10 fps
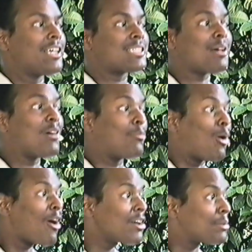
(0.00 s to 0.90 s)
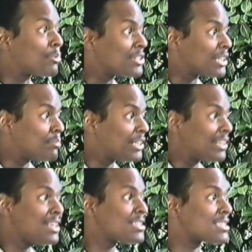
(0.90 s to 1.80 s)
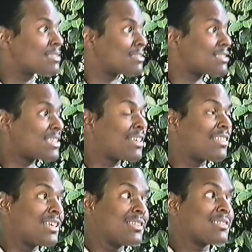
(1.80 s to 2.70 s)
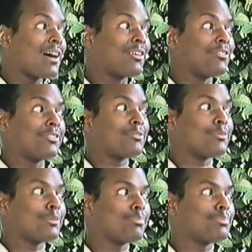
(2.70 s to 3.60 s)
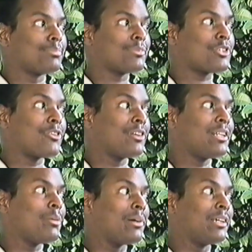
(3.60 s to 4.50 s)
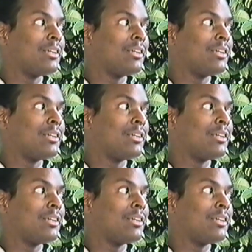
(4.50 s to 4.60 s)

And some of them are in the predicament, and they just say things out of right to turn anyway.